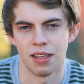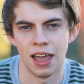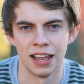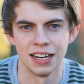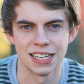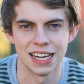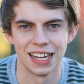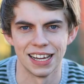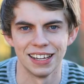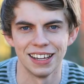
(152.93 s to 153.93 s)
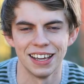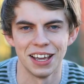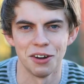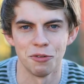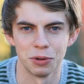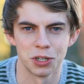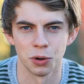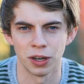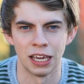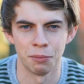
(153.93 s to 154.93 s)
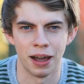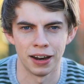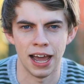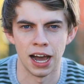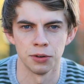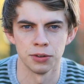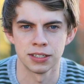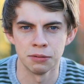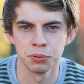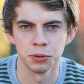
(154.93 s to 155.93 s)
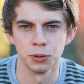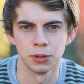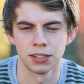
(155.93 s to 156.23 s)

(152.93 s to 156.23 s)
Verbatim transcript: and uh, we were talking about how simple